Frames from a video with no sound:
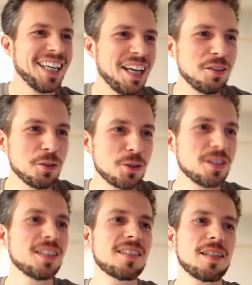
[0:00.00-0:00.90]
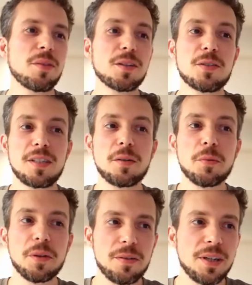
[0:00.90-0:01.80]
Evolution needs something to start
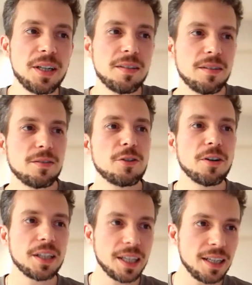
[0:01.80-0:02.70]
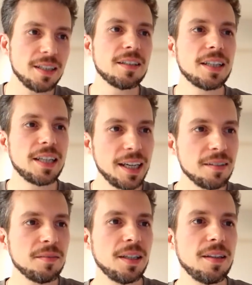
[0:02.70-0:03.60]
with, right? Draw again and
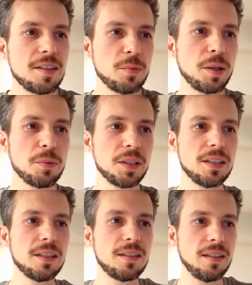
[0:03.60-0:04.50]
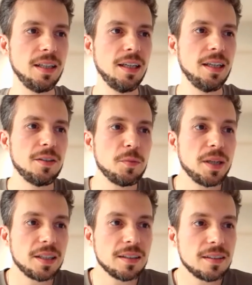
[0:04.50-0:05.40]
again. And that's why we need it to
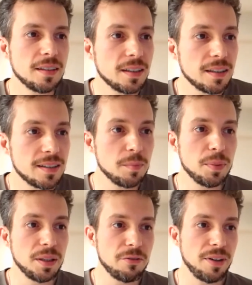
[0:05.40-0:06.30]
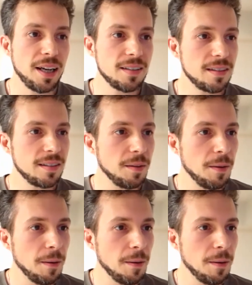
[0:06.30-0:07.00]
make it simple and fast.